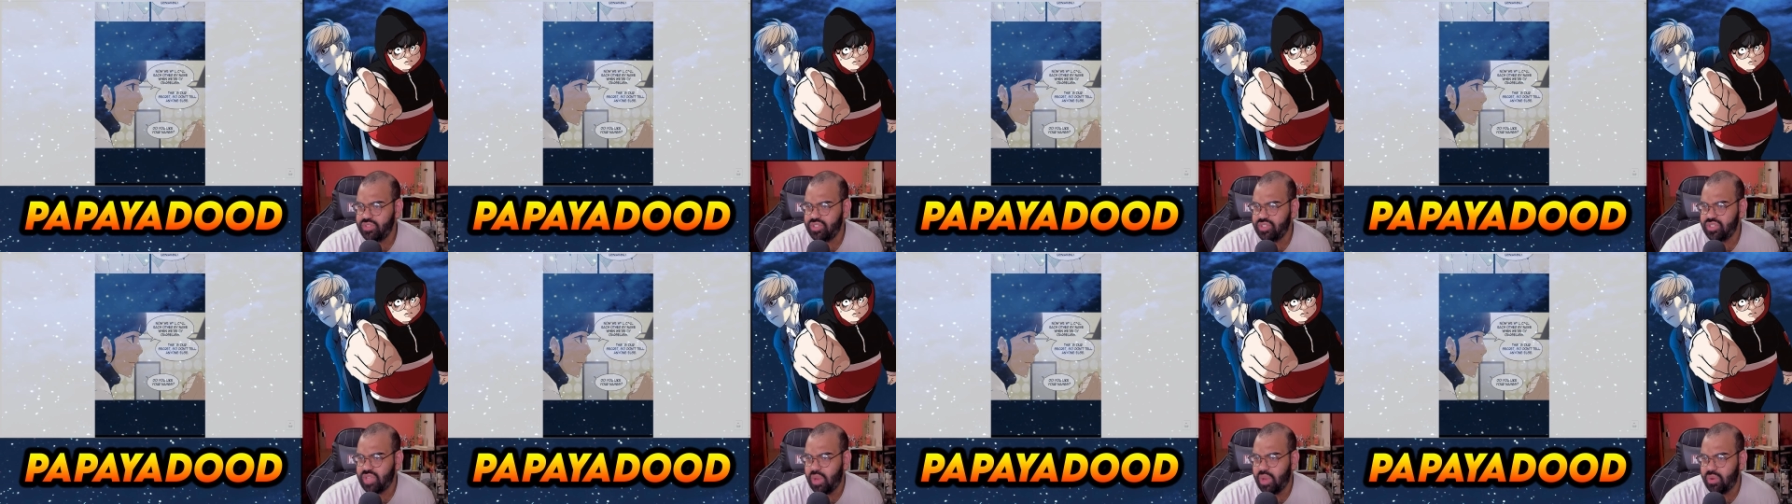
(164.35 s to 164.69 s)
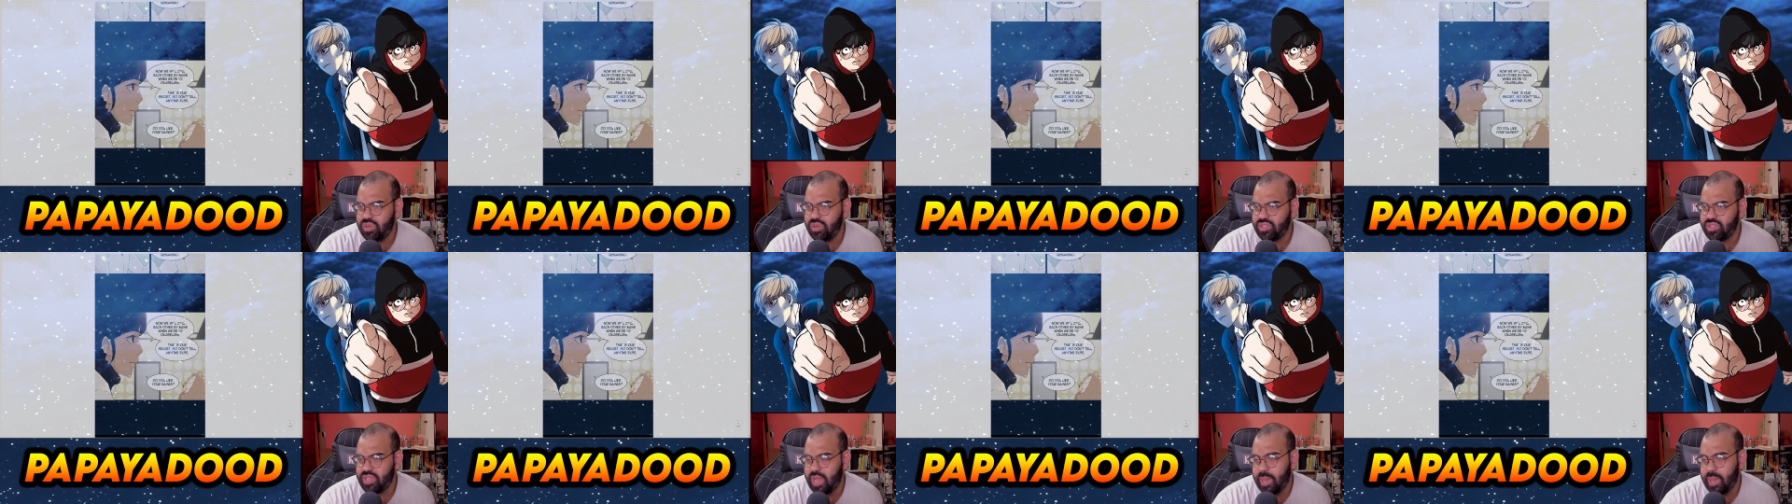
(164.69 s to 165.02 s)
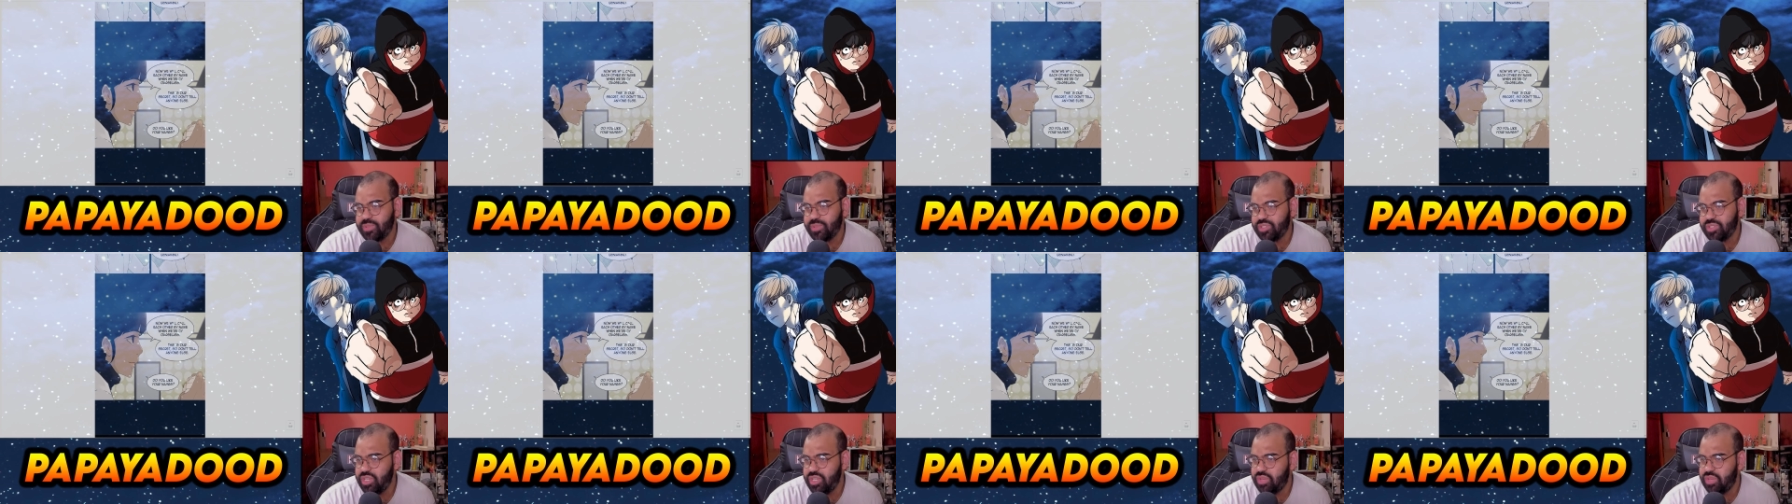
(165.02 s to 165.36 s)
This is our top
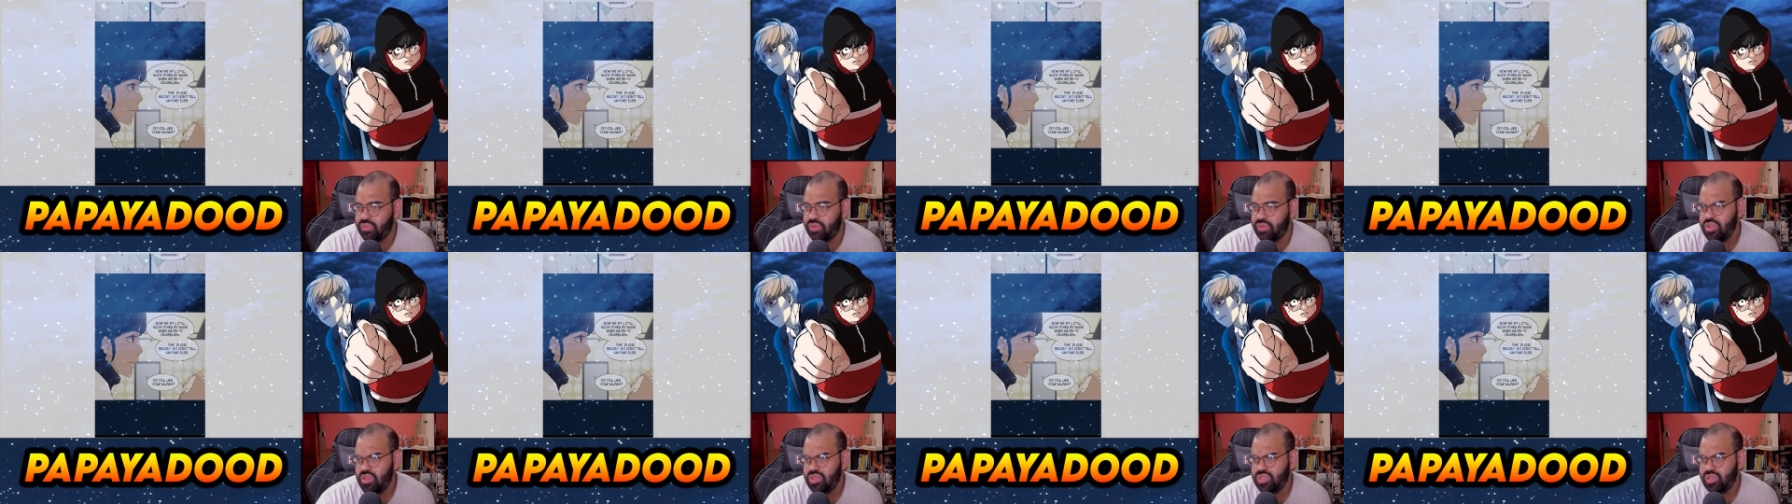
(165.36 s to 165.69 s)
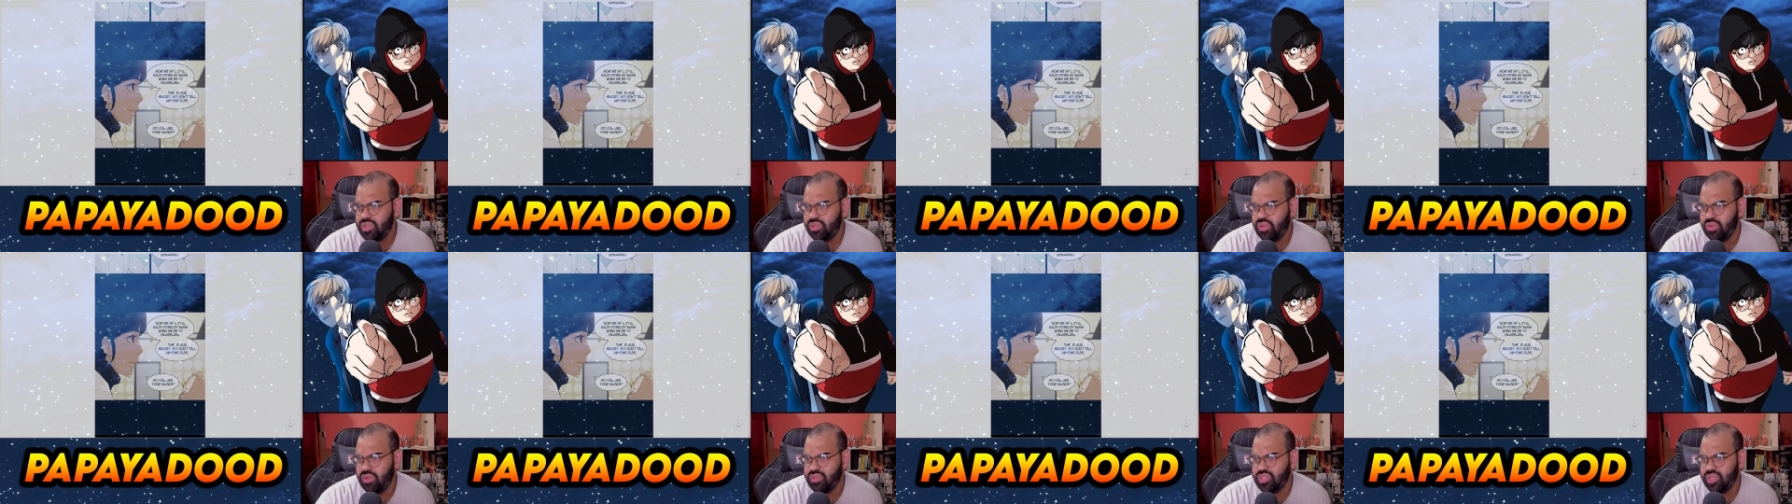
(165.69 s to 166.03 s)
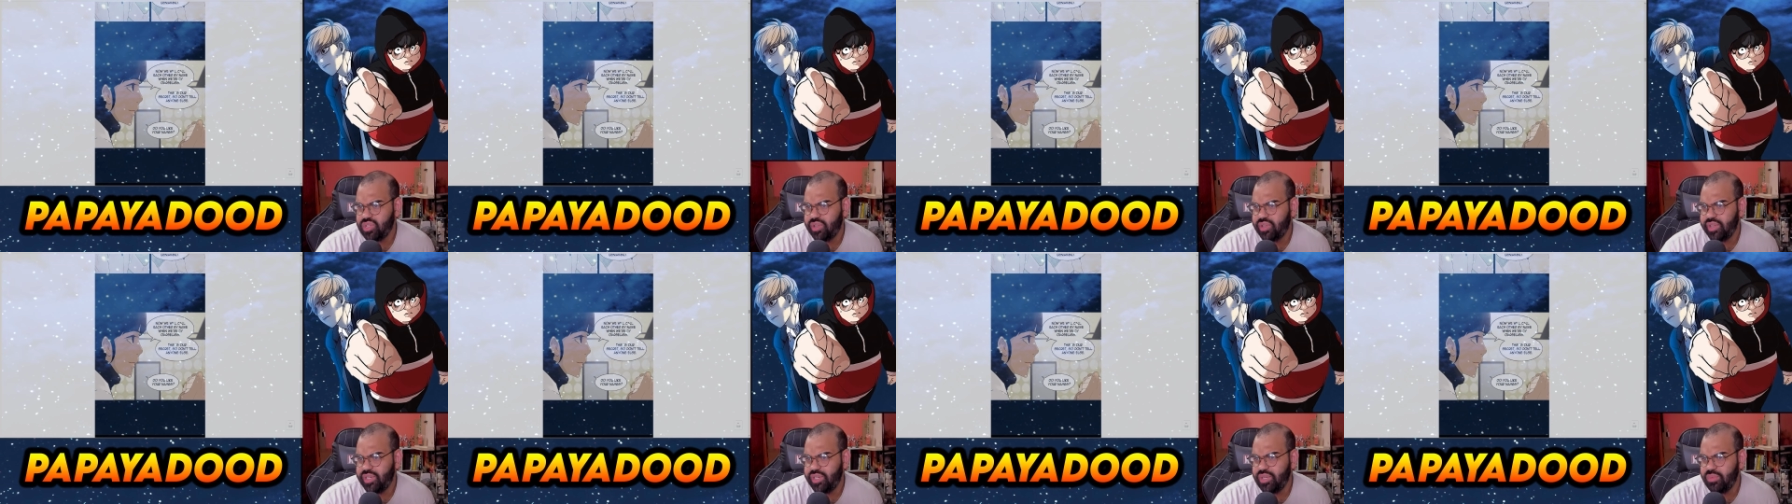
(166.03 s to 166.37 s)
secret. So don't
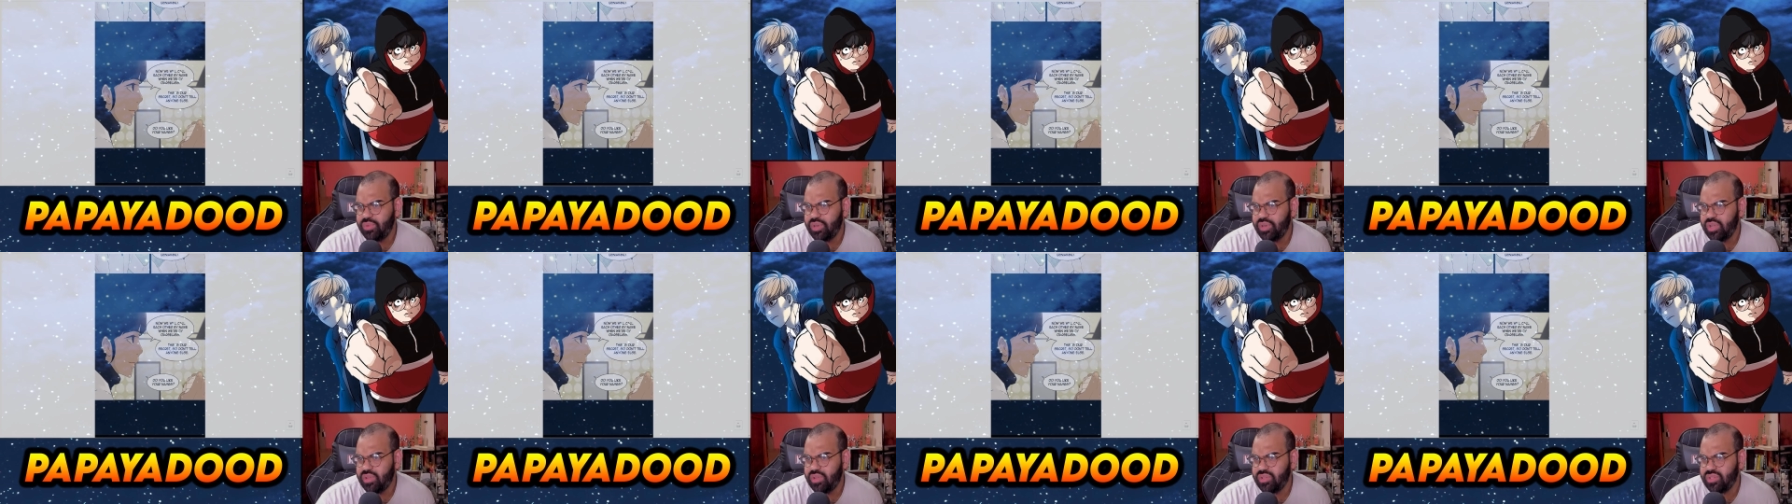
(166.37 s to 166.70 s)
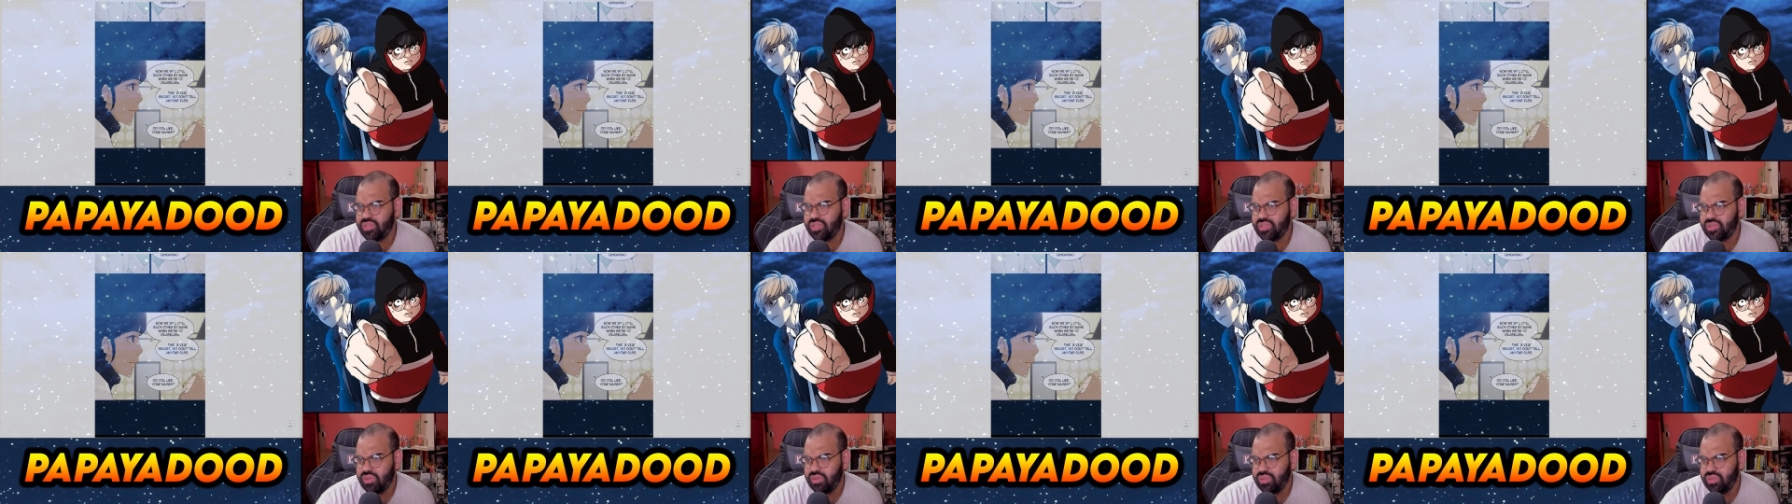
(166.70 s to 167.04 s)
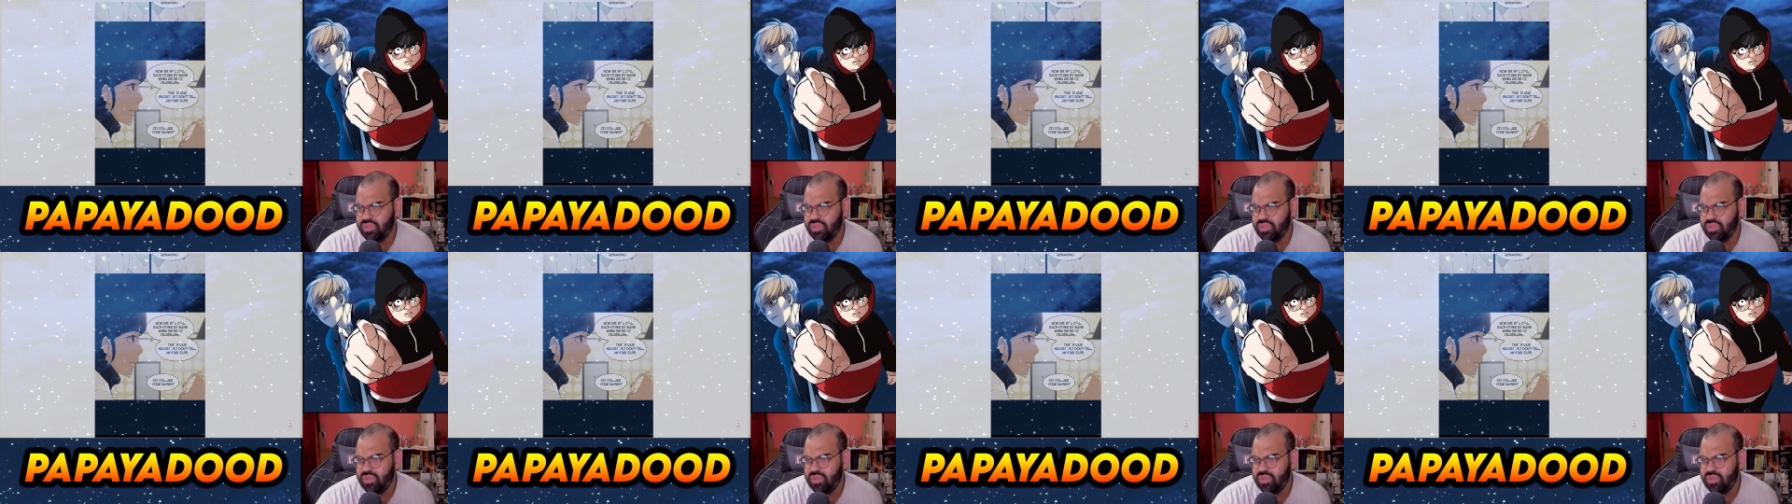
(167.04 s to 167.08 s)
tell anyone else.